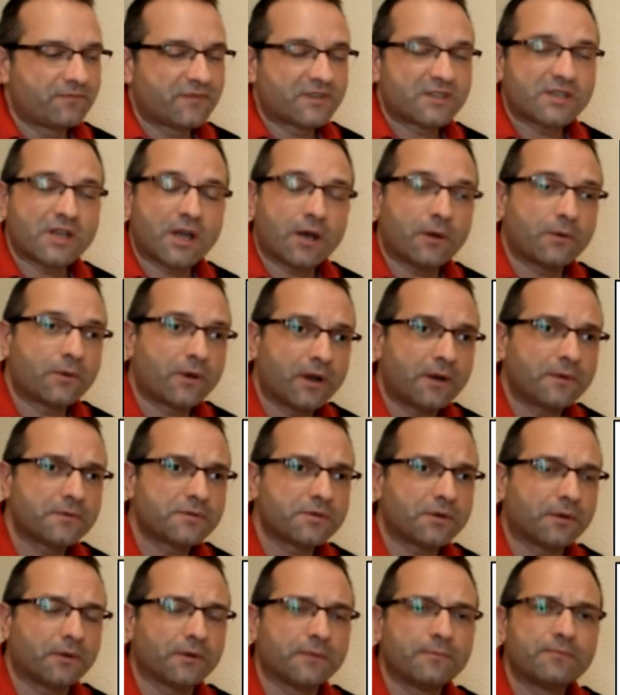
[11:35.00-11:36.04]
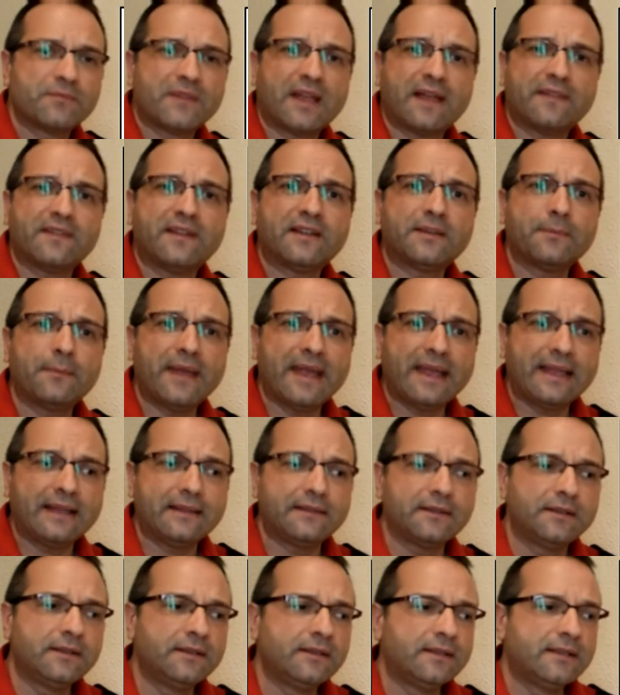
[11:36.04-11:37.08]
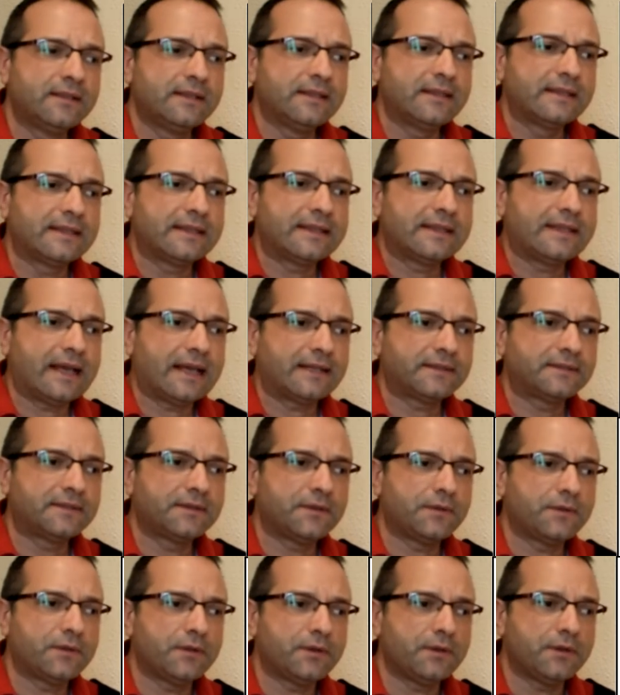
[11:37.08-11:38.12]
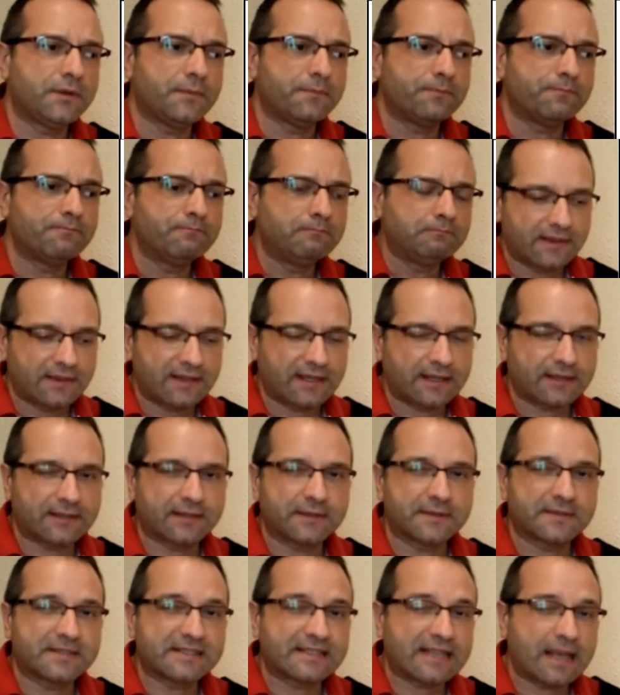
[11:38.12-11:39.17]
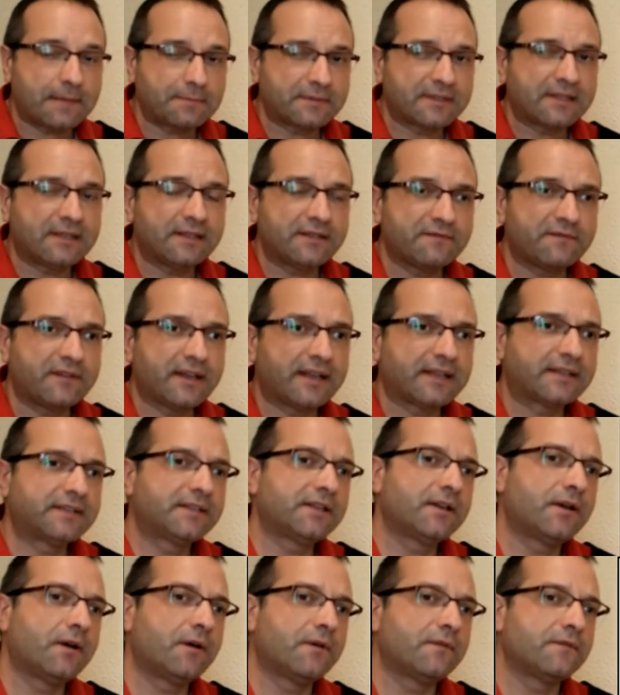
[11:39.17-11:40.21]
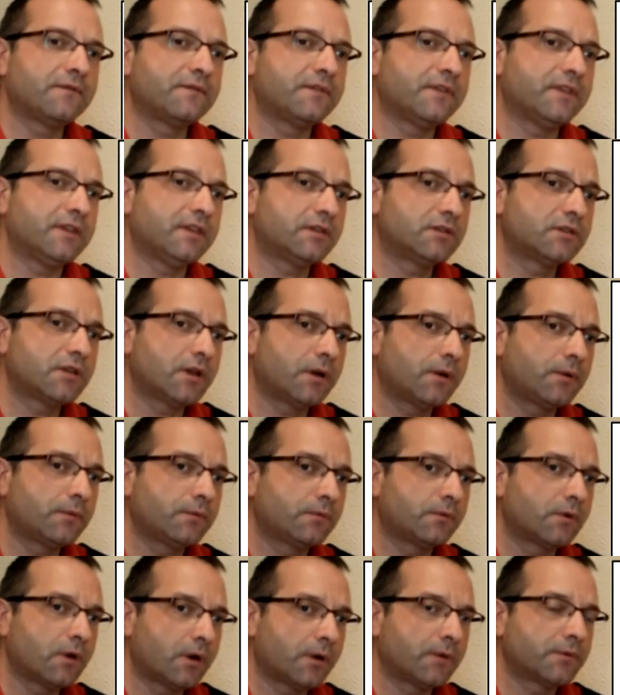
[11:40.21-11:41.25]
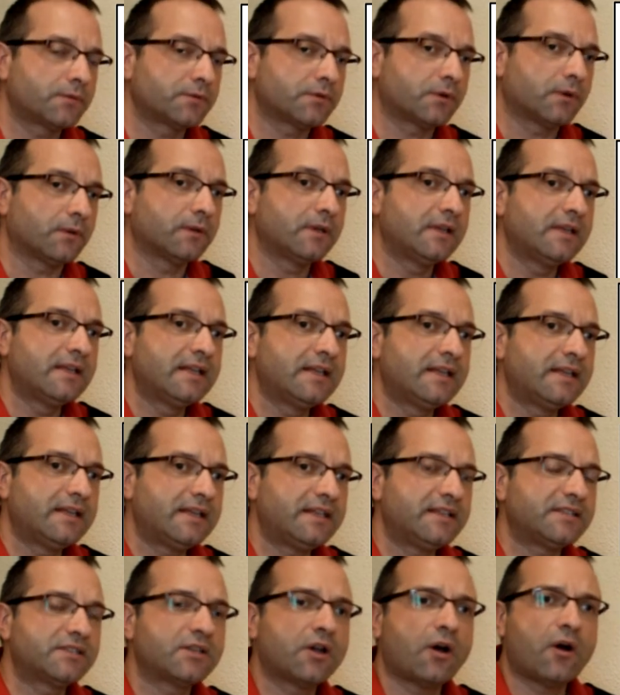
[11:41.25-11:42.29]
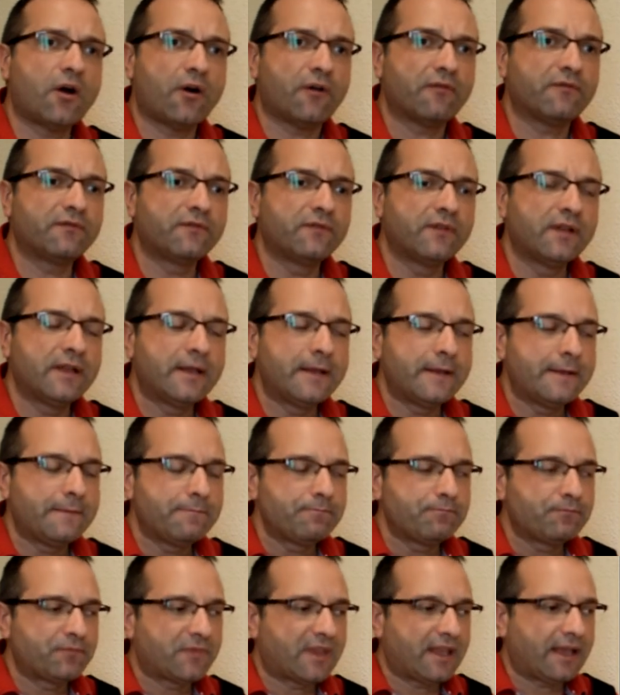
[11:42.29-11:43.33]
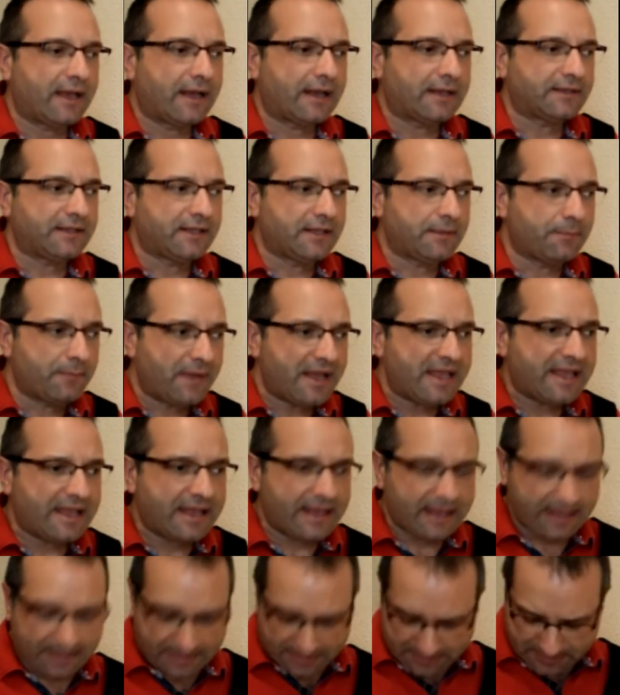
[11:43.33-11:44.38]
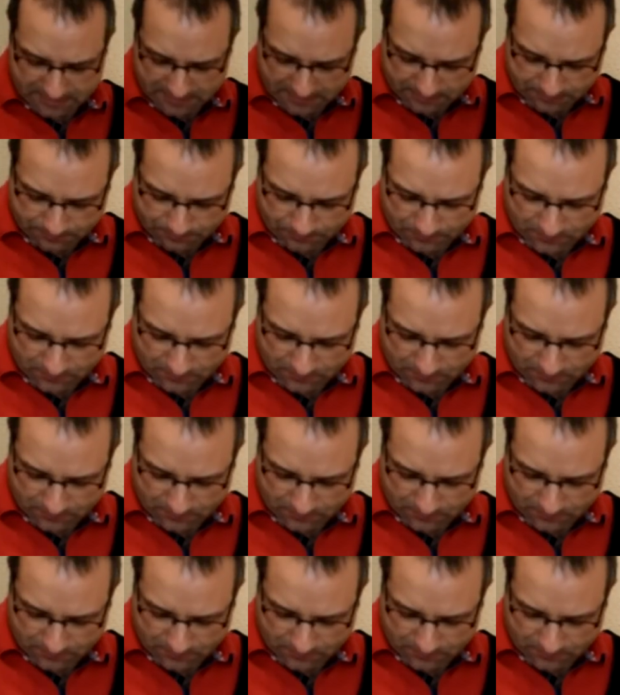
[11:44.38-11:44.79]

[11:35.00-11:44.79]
tone control, and that made that the subtle effect of the tone control is off. And in my case,